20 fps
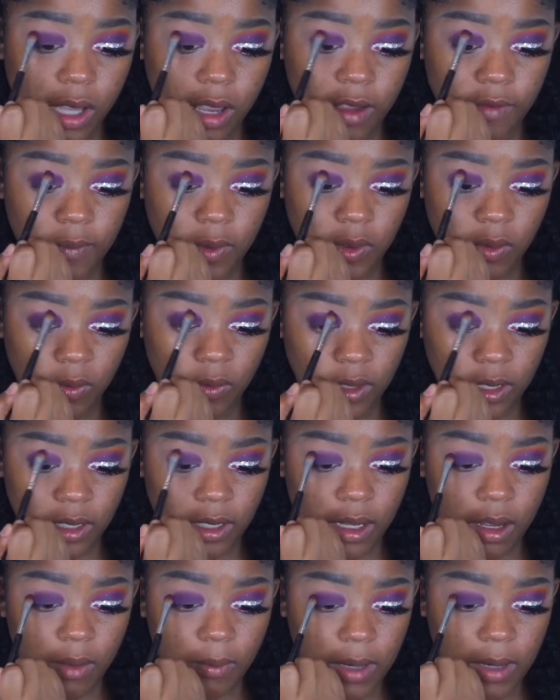I've been winging
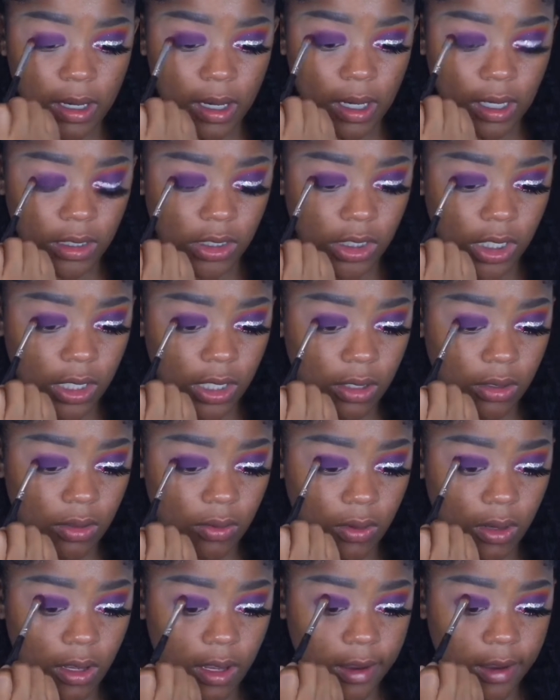out my eyeshadow.